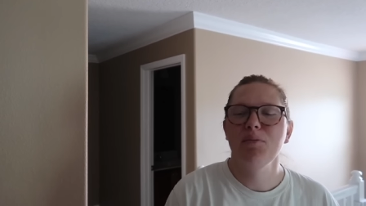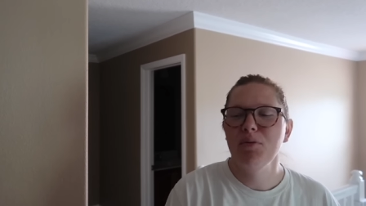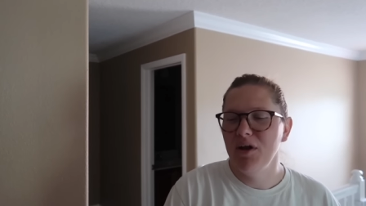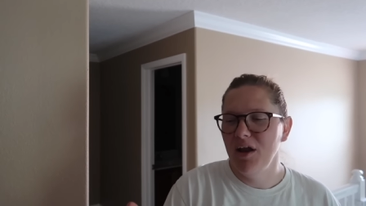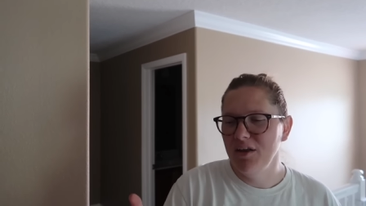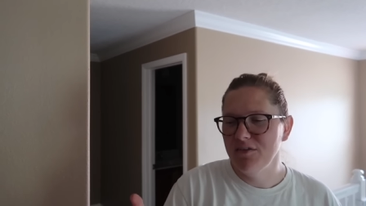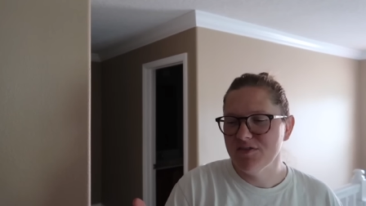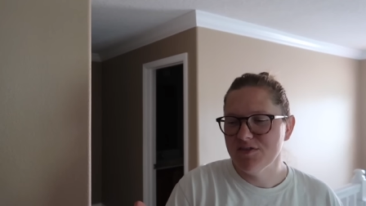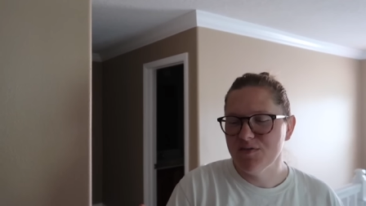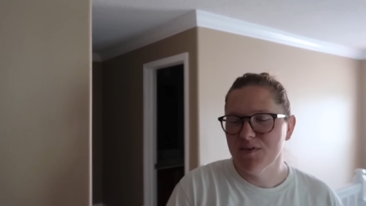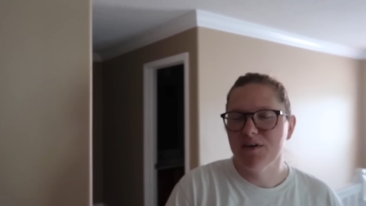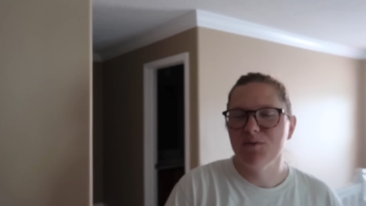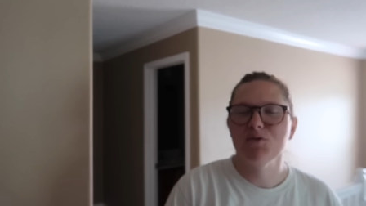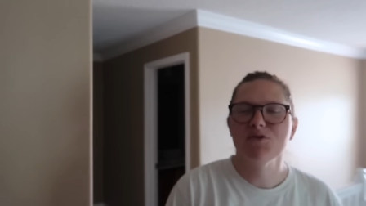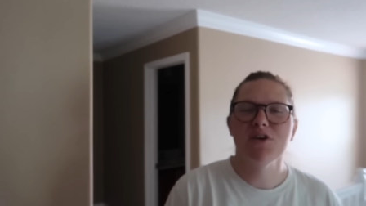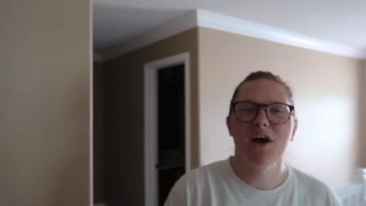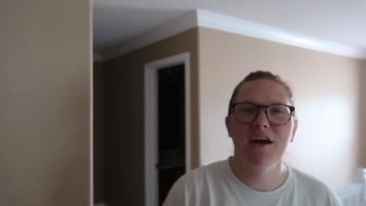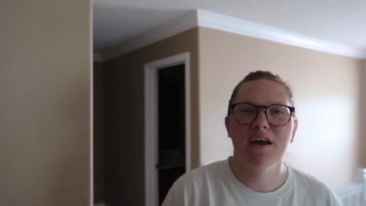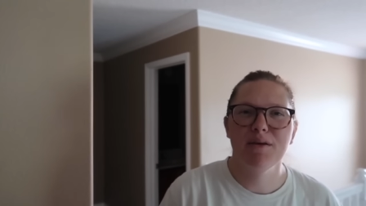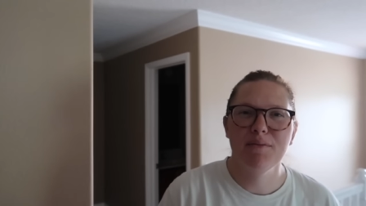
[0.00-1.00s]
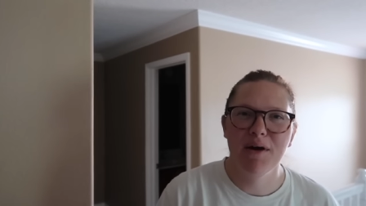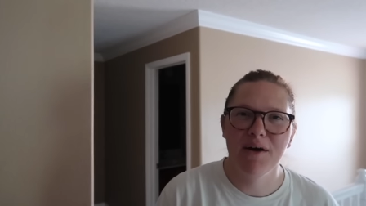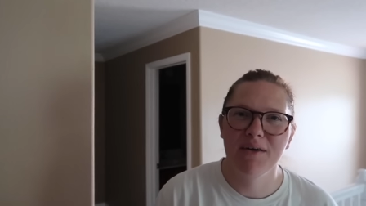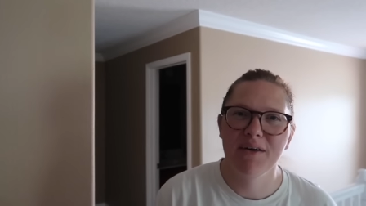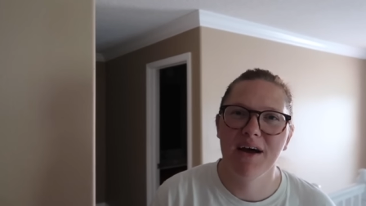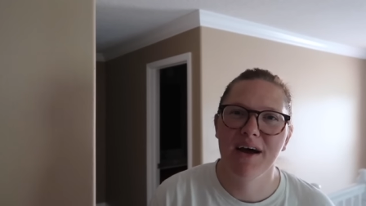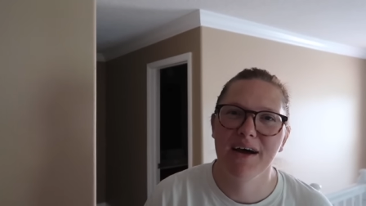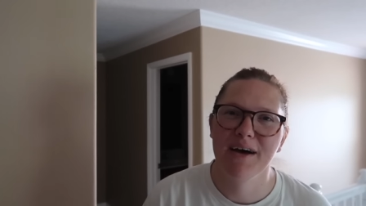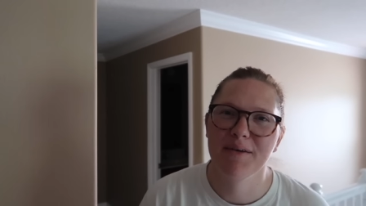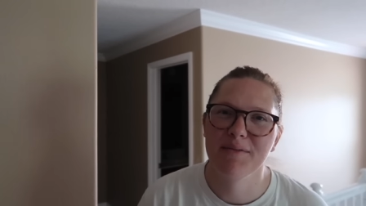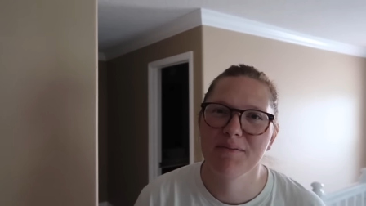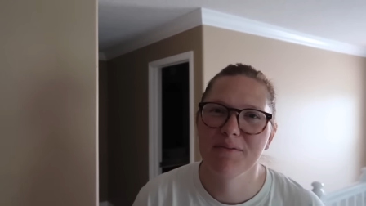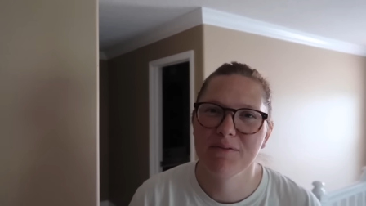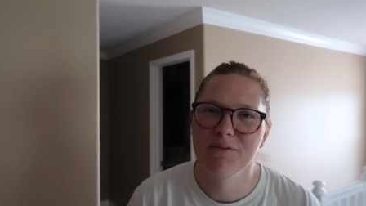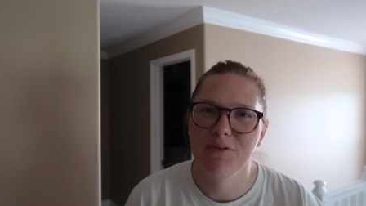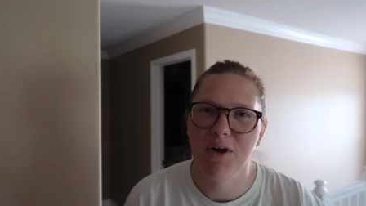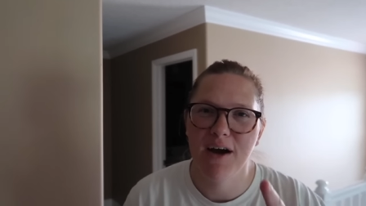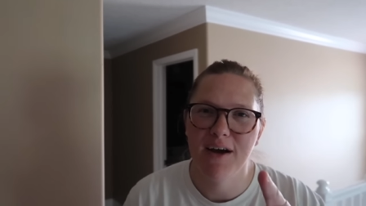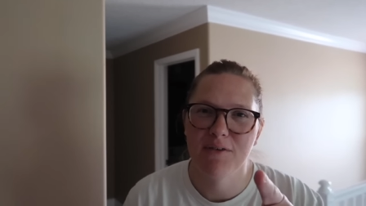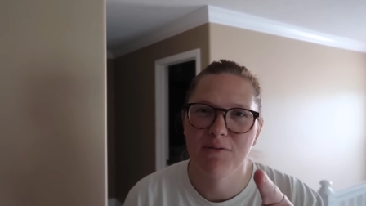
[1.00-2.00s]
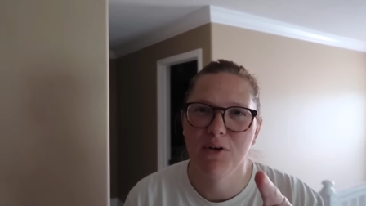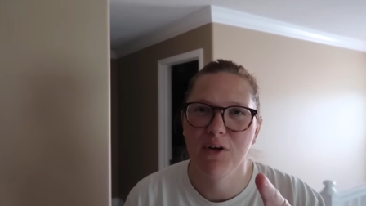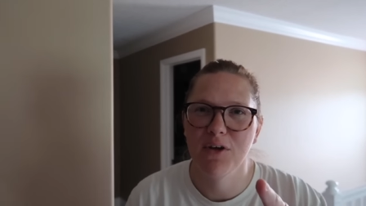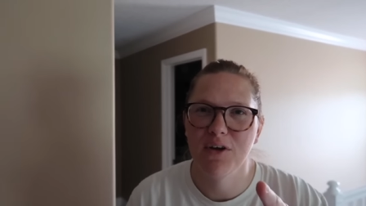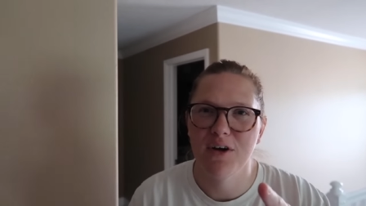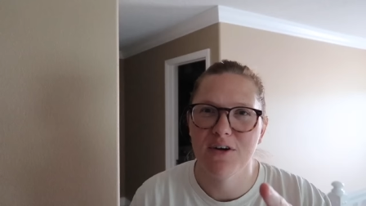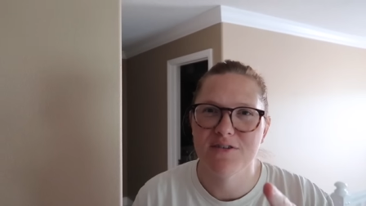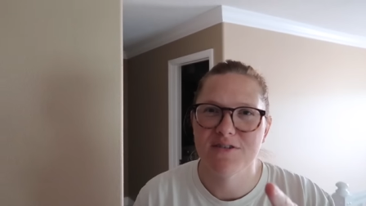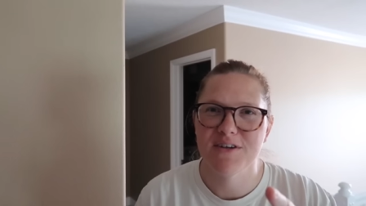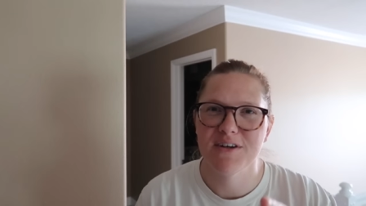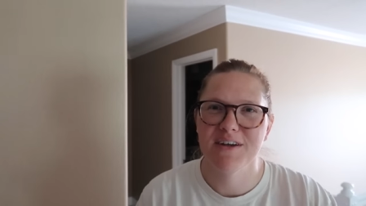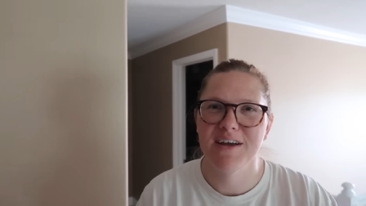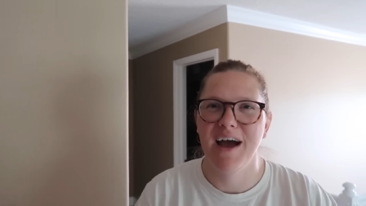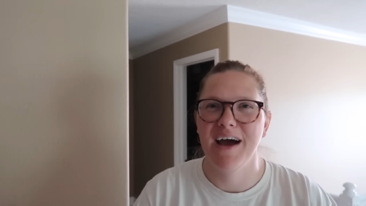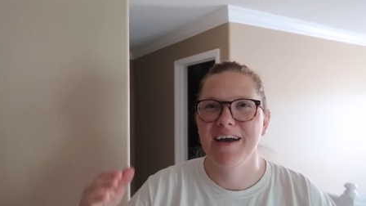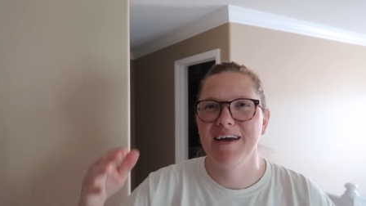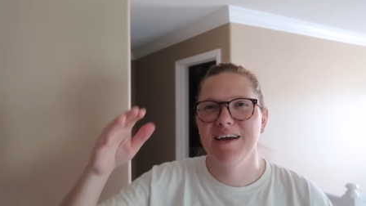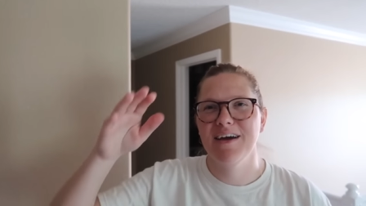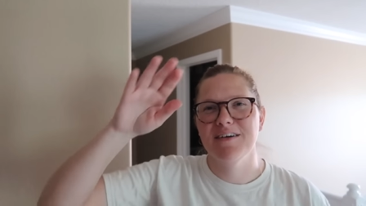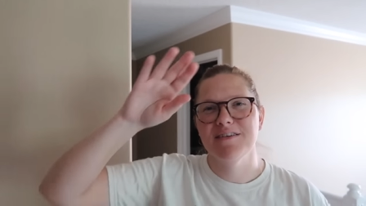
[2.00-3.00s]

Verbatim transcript: they put all of this. We're talking about um, Steven Tyler, Yeah. yeah. he